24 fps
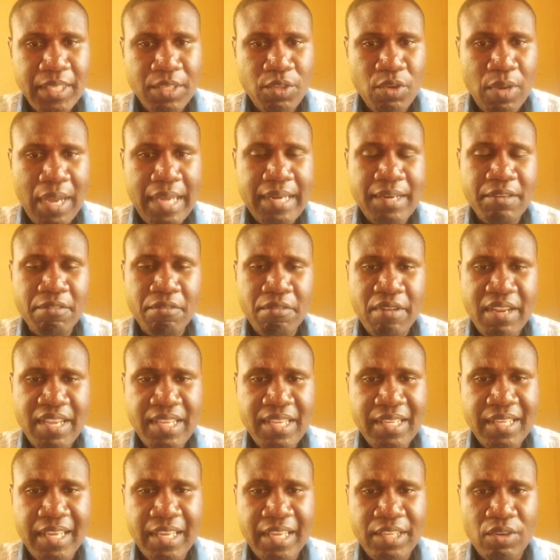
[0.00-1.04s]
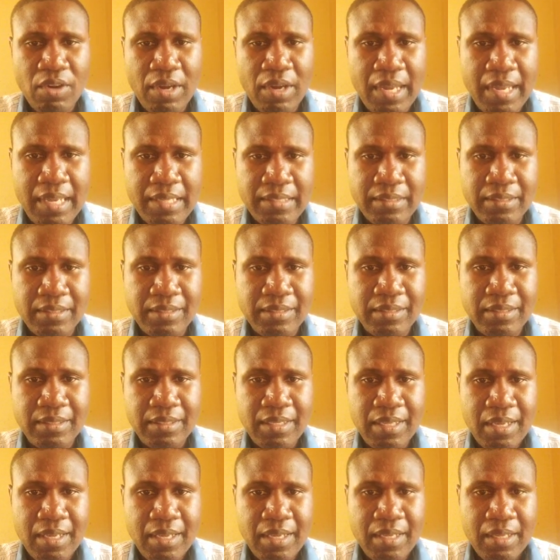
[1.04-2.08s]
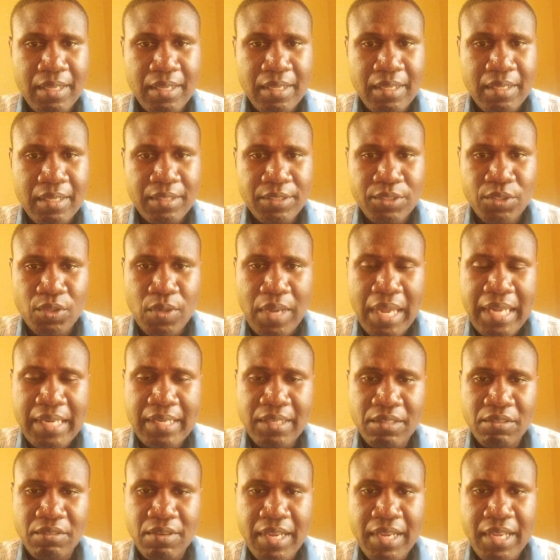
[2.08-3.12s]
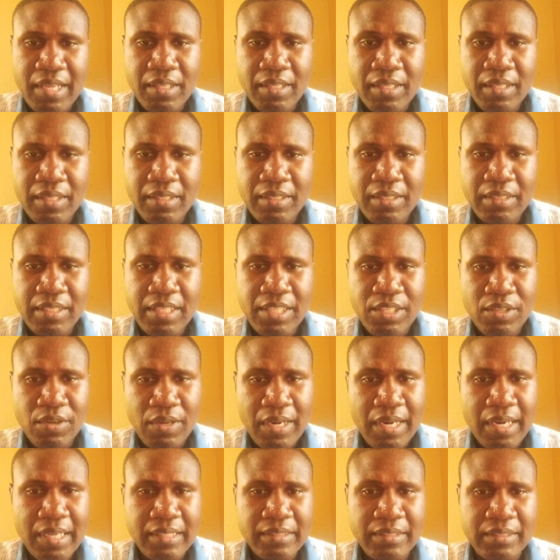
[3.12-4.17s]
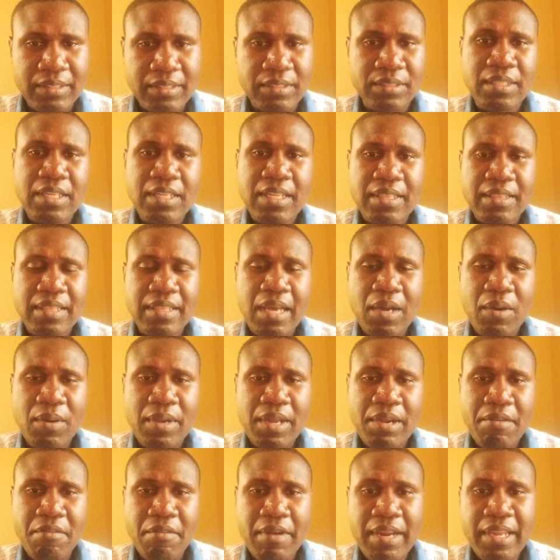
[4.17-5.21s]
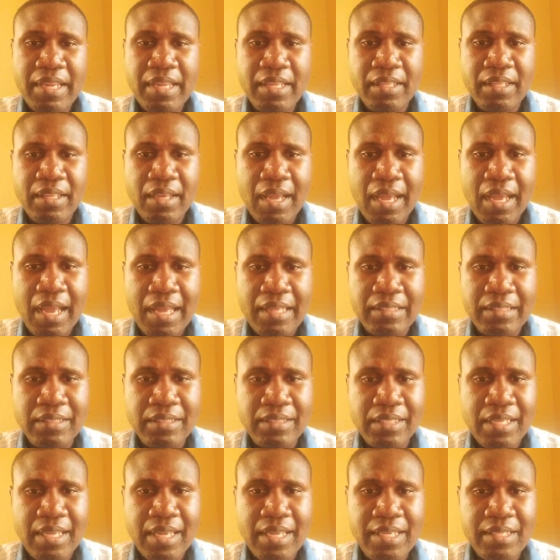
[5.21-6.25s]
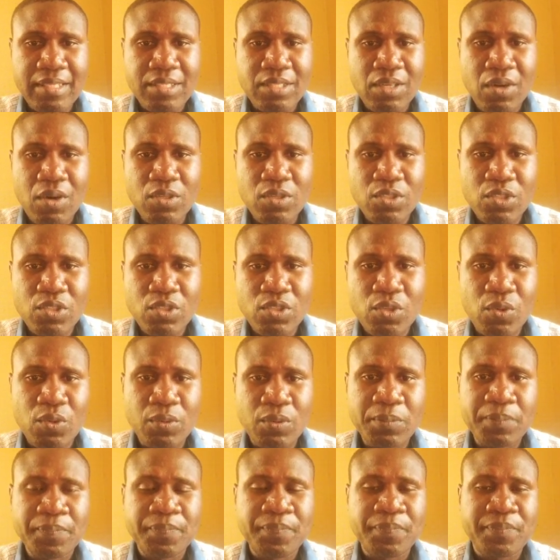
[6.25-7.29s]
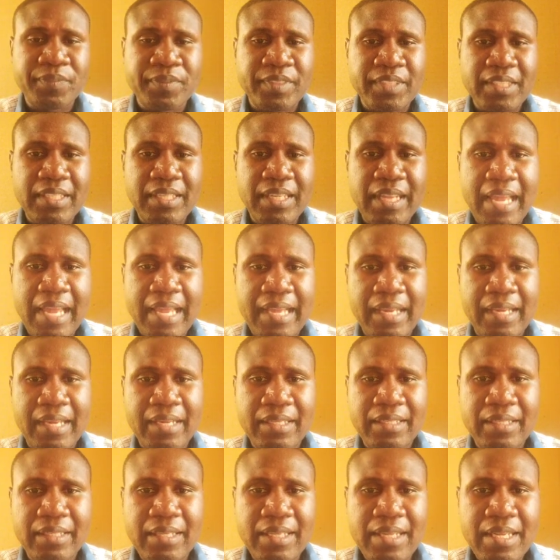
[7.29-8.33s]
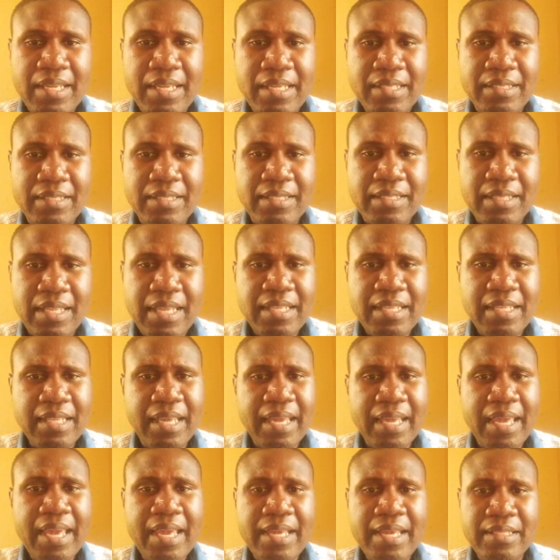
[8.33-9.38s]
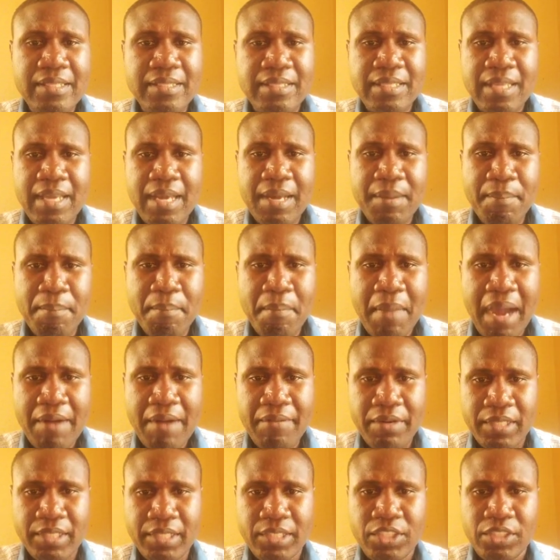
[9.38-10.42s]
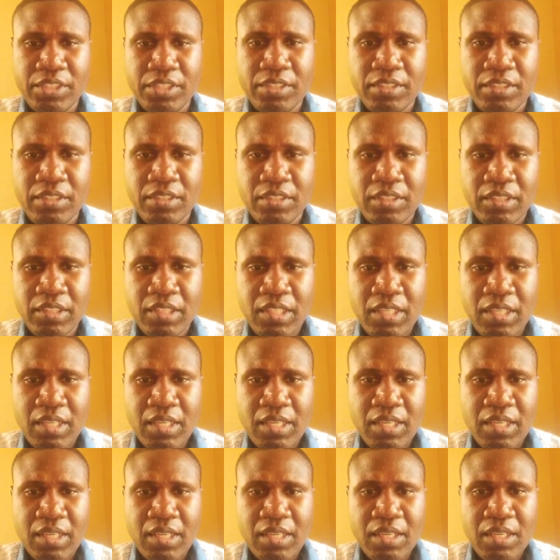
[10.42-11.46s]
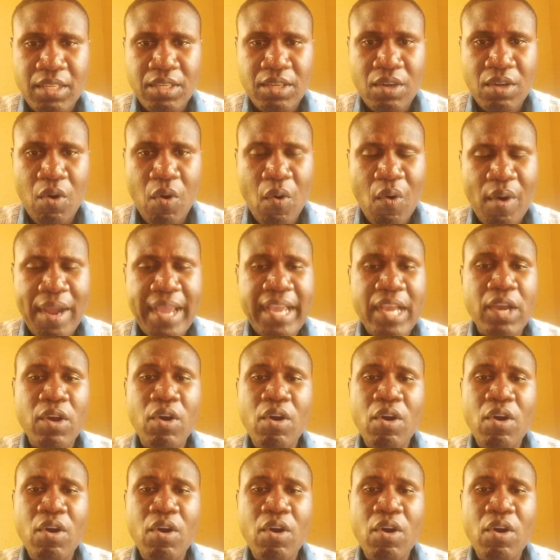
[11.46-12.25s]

You had a ring in your hand. You had a ring in your hands. Now, a ring in the hand is also like, it indicates a marriage or a